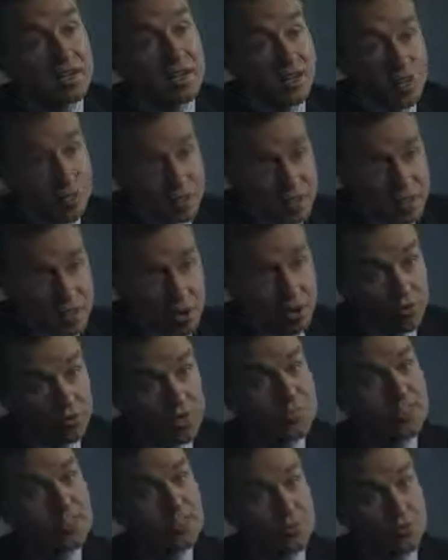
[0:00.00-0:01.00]
who's low
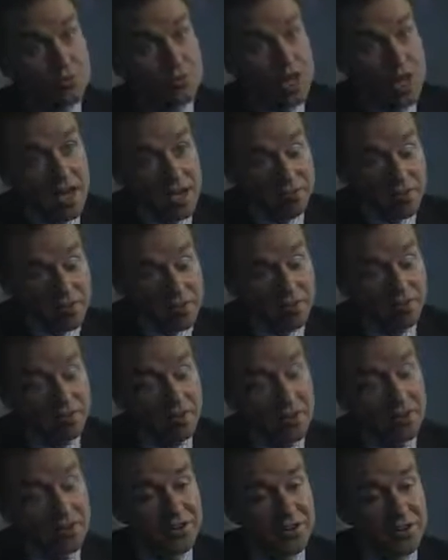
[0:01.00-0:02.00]
risk and who's high risk,
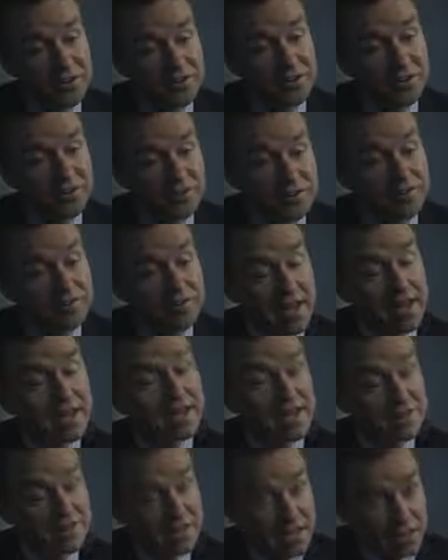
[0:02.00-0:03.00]
rather than the
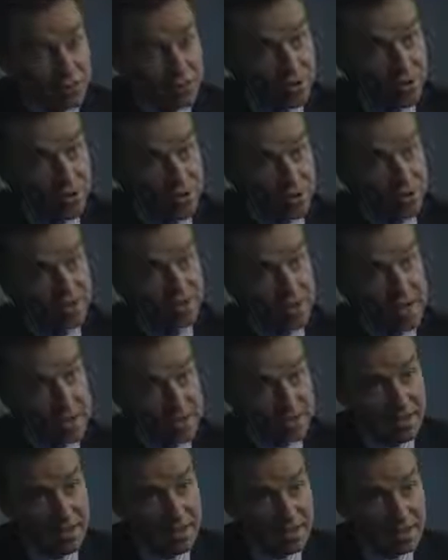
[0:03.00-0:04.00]
relatively crude
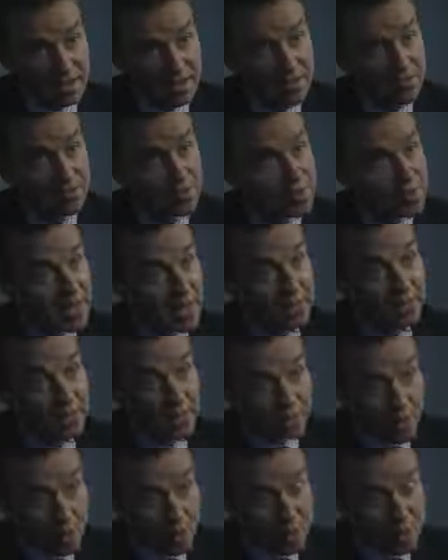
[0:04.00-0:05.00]
pathologic tools we have at
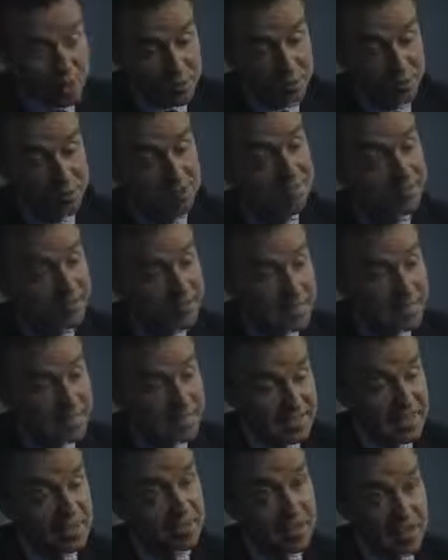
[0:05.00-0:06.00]
the moment. But
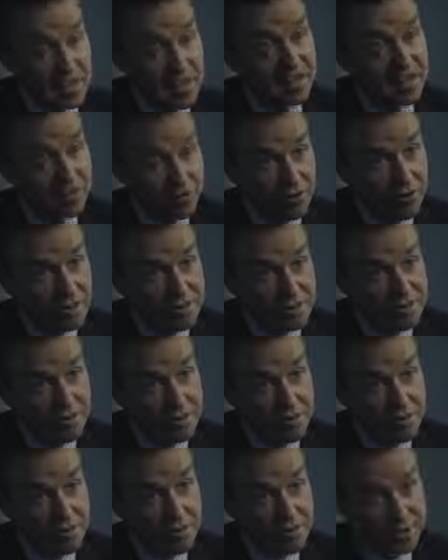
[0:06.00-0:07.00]
that's how we categorize them
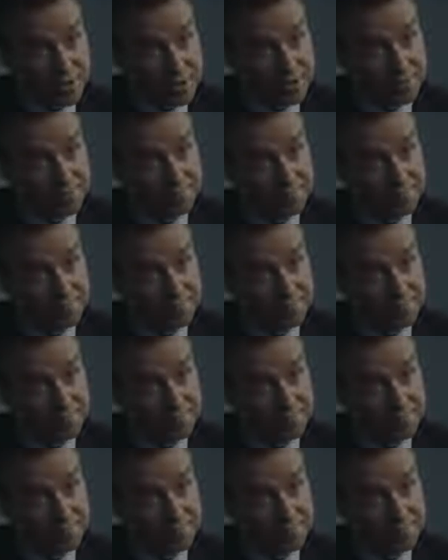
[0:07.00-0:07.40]
at the moment.